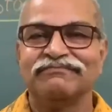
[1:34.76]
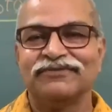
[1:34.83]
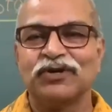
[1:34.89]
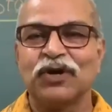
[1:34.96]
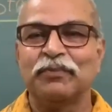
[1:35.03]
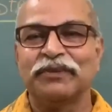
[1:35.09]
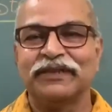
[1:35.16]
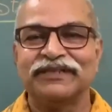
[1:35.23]

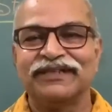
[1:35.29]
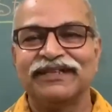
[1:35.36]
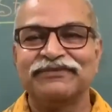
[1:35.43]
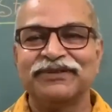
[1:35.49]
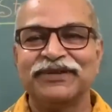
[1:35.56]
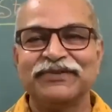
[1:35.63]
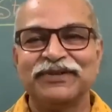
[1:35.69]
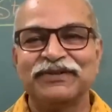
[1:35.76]
common.
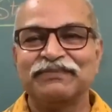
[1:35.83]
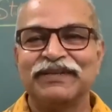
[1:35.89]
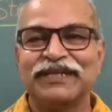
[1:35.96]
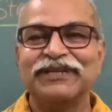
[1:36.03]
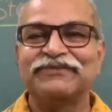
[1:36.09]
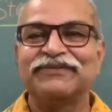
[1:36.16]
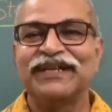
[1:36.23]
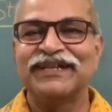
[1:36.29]
Everyone
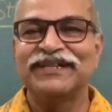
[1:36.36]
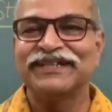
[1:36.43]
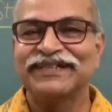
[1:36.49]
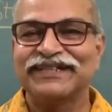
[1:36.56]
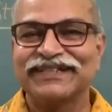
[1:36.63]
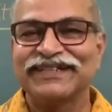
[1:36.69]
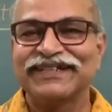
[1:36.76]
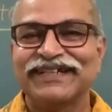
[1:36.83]
believed that
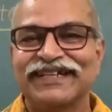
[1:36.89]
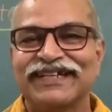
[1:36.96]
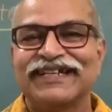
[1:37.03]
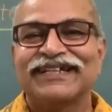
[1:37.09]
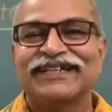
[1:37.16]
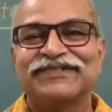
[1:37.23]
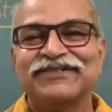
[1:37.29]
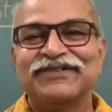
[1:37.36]
yes,
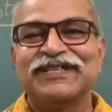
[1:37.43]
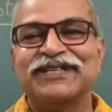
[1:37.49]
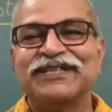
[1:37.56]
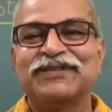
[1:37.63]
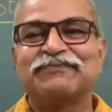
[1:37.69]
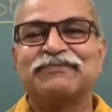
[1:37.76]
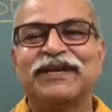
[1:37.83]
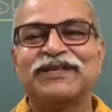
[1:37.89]

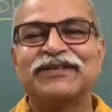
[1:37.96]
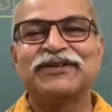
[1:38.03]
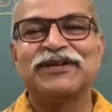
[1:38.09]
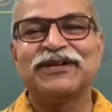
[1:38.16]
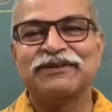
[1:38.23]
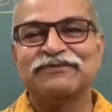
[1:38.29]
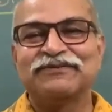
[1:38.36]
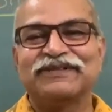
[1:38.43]
in space
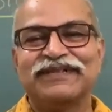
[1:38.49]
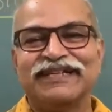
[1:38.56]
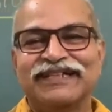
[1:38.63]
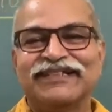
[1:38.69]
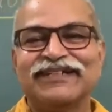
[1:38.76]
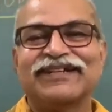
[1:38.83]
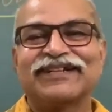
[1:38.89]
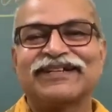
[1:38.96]
you have
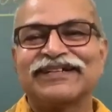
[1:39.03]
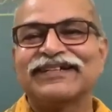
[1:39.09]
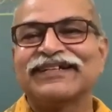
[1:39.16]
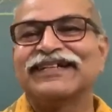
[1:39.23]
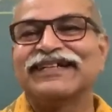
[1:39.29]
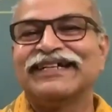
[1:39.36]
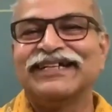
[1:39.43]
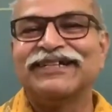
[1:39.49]
ether
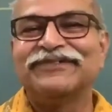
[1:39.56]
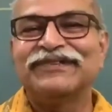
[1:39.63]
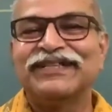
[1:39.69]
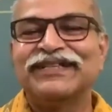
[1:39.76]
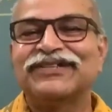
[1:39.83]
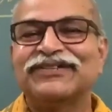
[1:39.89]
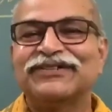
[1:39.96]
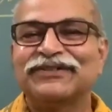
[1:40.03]
in
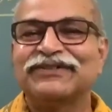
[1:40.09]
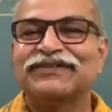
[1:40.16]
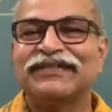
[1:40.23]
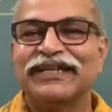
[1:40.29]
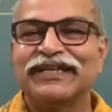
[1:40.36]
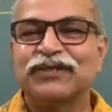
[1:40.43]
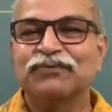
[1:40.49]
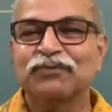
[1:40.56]
which
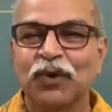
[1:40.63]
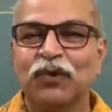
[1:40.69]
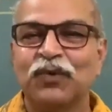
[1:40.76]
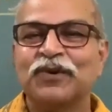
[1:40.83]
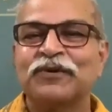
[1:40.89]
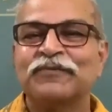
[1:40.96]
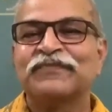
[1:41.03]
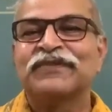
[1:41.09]
things
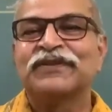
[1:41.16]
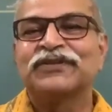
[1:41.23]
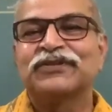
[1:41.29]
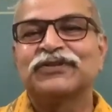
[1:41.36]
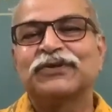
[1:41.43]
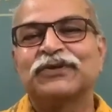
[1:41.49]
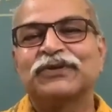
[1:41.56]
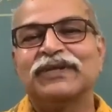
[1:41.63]
move.
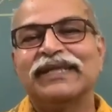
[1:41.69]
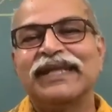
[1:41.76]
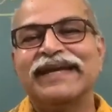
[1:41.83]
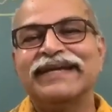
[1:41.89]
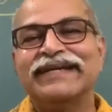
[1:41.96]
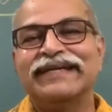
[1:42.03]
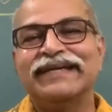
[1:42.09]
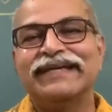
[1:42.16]
So
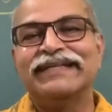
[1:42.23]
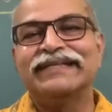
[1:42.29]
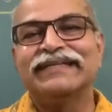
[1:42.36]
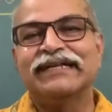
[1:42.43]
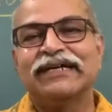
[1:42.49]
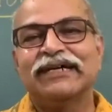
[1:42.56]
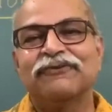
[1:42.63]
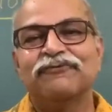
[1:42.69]
light
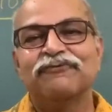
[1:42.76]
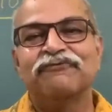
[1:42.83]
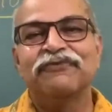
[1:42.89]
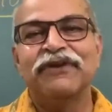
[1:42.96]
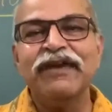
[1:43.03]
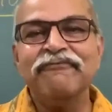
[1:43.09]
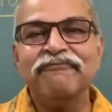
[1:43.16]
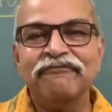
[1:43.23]
is a
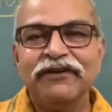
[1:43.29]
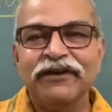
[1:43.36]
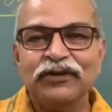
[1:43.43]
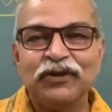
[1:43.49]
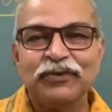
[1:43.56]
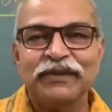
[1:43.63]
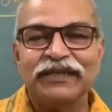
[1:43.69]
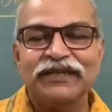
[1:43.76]
wave
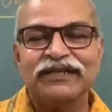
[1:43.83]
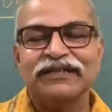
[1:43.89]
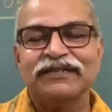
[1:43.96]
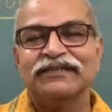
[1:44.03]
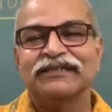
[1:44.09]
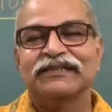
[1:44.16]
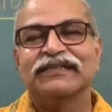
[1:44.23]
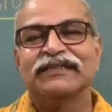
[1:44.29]
phenomena